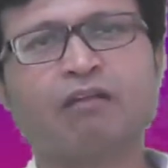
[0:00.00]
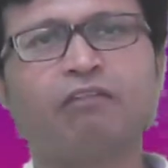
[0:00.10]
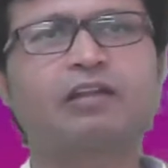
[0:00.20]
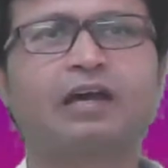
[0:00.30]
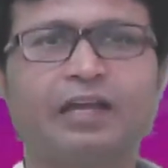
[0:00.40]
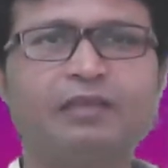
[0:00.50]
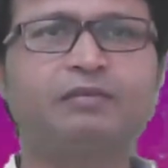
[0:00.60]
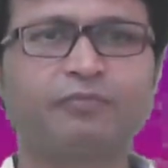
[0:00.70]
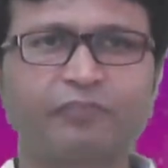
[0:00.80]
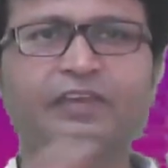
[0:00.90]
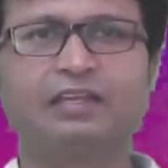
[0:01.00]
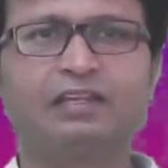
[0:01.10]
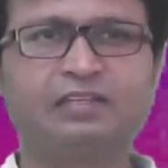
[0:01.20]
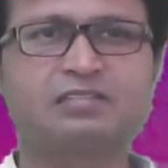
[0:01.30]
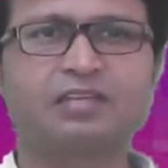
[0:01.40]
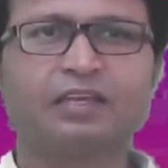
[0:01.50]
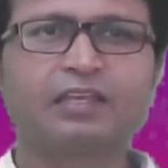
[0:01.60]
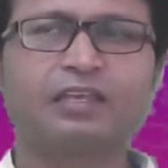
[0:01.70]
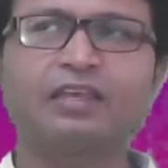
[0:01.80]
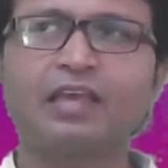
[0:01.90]
What I feel is
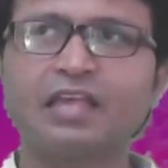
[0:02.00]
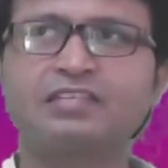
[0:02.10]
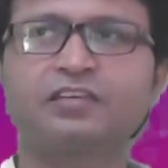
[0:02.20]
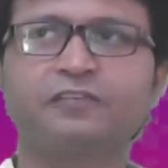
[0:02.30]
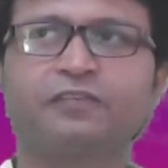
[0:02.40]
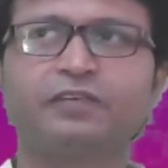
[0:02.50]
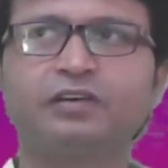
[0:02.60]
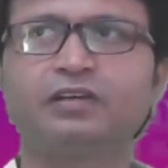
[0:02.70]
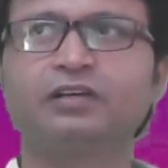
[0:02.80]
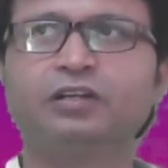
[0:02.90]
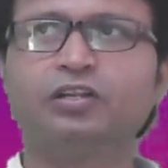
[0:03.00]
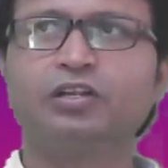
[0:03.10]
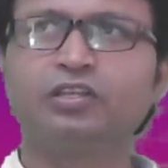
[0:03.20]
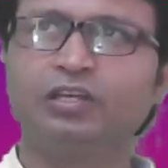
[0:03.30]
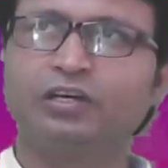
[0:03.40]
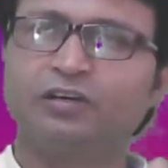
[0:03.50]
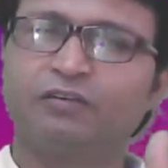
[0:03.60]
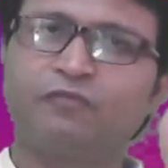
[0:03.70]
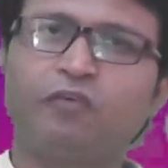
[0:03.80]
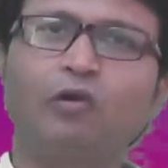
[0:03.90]
as if
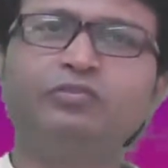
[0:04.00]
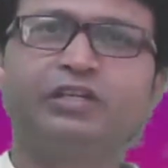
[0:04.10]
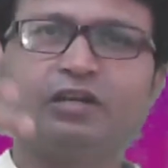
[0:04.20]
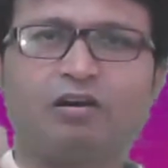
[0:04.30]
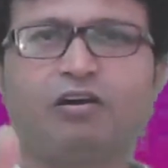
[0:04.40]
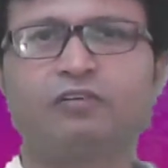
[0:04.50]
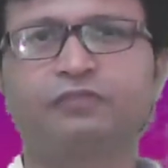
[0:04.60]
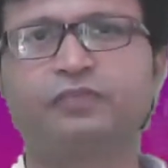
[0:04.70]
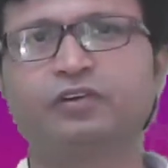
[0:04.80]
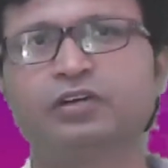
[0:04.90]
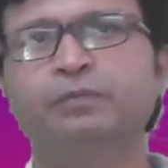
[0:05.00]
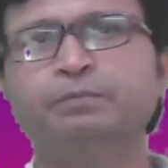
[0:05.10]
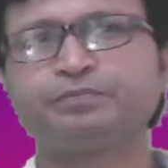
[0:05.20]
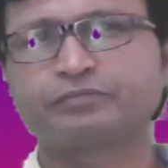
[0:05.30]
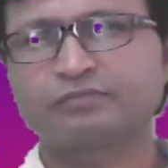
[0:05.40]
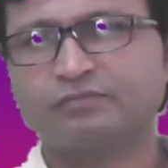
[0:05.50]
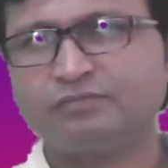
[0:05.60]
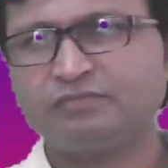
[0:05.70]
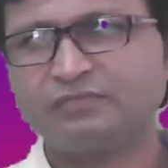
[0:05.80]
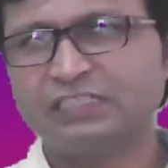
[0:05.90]
the fountain of
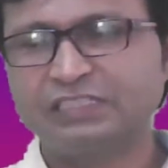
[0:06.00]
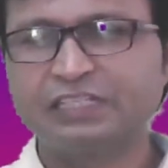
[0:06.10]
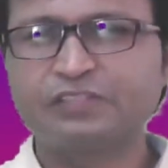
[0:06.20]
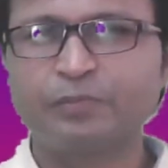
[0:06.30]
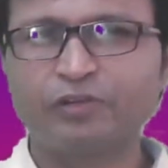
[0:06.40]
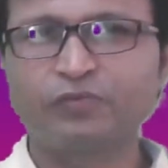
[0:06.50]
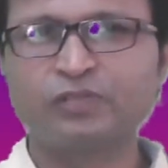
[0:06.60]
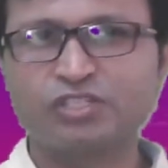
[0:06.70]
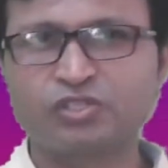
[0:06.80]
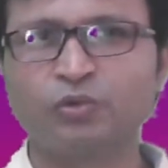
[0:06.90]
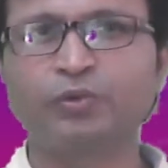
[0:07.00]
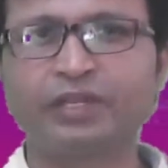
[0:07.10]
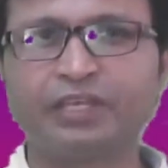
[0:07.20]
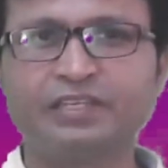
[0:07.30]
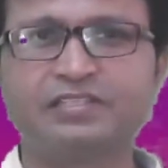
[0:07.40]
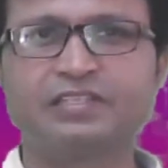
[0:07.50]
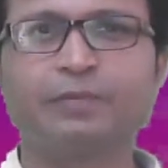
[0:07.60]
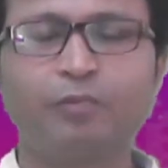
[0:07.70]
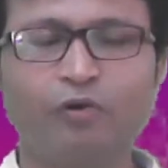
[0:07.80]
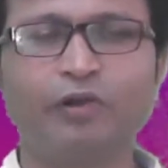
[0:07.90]
these beautiful stories, the
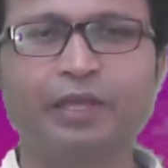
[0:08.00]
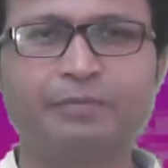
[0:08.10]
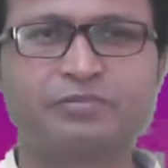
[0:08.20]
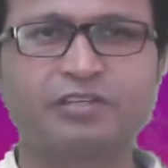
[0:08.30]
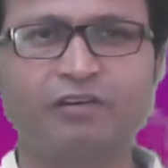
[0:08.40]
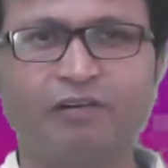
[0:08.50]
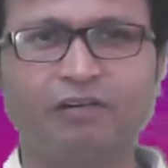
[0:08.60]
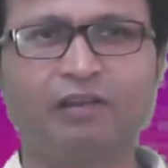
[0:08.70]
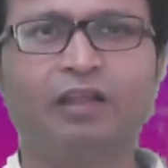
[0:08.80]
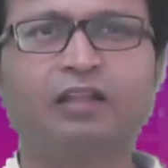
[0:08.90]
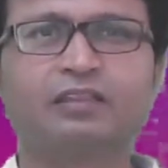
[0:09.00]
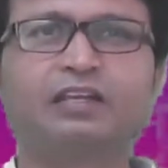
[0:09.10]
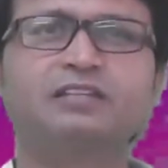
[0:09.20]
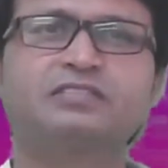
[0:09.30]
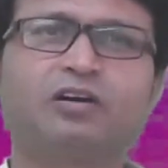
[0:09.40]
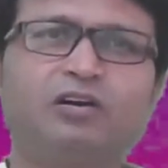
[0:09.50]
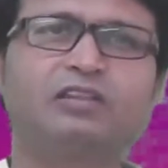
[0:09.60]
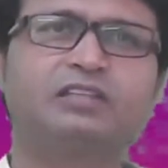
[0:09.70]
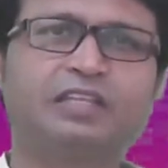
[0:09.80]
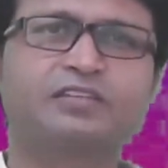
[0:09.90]
poems, and all that is
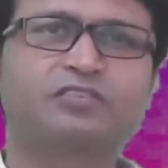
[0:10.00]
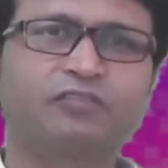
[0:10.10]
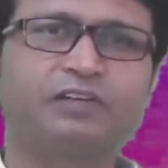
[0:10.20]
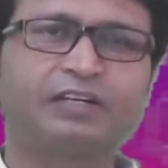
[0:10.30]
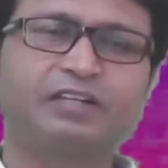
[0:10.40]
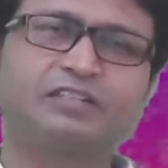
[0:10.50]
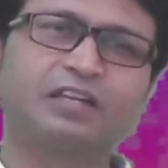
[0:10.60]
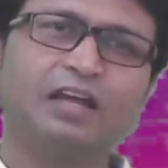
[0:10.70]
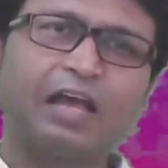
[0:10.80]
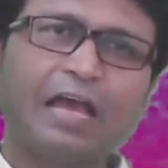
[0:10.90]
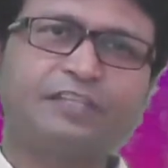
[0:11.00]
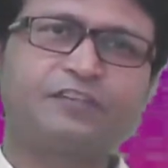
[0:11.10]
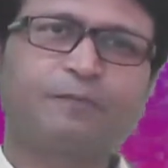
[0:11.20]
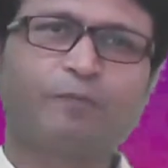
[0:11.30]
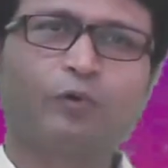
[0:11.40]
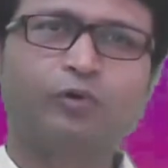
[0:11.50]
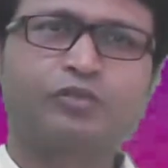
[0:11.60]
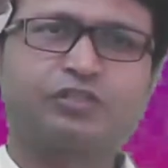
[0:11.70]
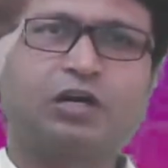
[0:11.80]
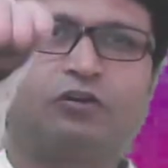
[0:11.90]
all the things of literature, as it
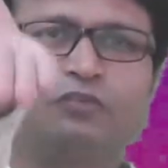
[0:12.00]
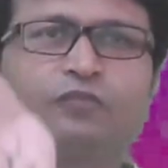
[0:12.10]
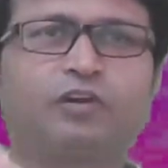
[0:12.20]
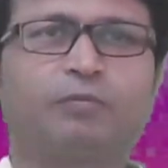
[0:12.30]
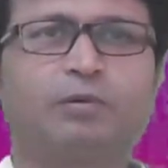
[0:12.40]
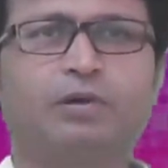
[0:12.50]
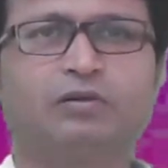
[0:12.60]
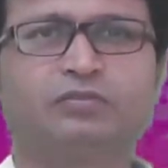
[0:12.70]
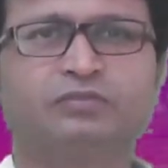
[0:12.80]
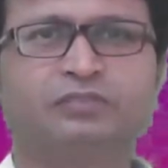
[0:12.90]
pours down from above.